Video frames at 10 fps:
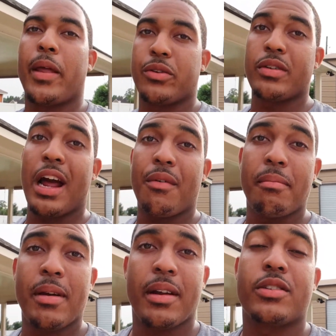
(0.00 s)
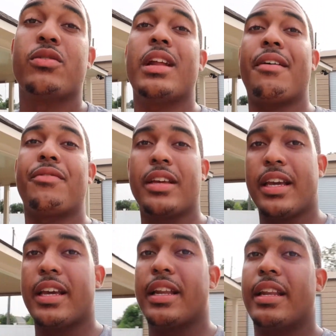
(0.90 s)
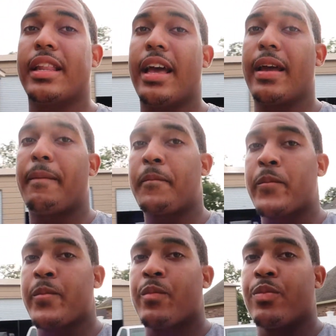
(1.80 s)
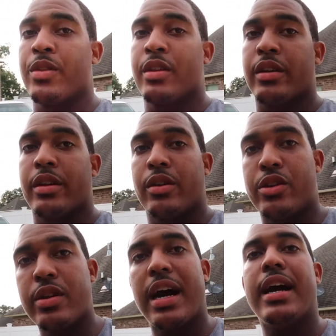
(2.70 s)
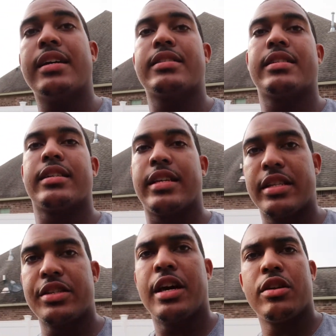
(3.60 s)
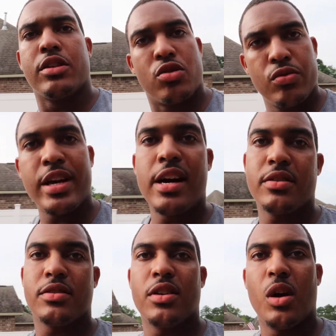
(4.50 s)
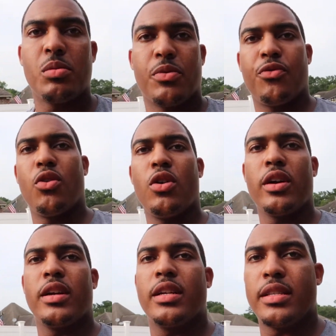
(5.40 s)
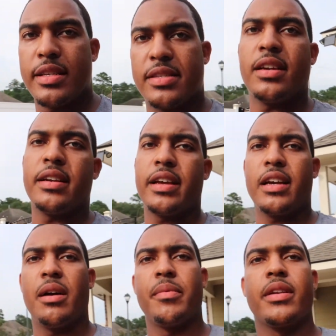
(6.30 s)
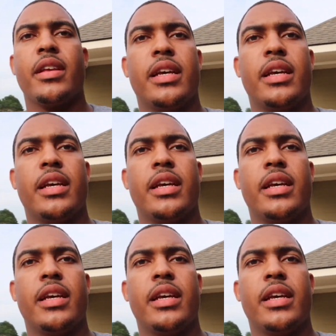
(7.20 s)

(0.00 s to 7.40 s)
Do not forget that you guys get the channel to 2,000 subs before this Sunday coming.